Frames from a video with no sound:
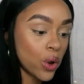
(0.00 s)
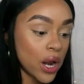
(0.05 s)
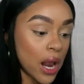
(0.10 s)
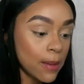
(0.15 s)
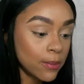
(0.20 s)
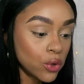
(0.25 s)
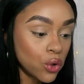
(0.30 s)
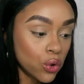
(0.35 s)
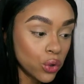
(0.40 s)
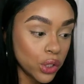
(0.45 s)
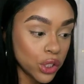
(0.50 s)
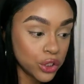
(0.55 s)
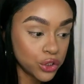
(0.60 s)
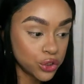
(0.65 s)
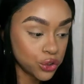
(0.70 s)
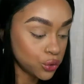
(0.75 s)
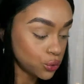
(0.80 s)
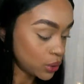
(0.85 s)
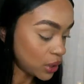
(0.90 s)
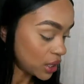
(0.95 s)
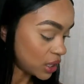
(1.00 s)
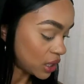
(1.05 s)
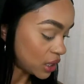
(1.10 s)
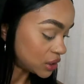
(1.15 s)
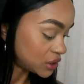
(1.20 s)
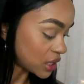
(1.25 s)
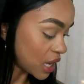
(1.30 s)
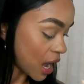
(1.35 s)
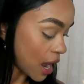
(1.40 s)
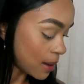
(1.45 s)
What I'm gonna do
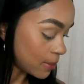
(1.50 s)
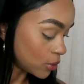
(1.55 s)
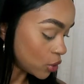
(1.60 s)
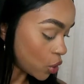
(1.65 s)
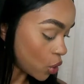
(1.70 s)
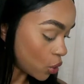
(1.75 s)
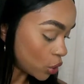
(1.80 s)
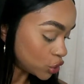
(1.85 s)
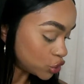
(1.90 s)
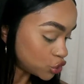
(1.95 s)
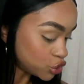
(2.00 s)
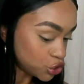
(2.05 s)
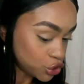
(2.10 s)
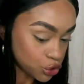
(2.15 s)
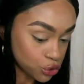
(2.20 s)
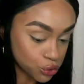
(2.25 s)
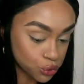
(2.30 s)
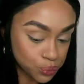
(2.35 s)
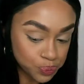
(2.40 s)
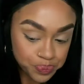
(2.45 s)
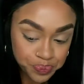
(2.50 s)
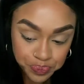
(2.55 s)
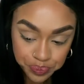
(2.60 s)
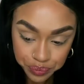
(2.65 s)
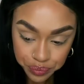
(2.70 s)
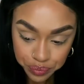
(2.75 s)
is I'm going to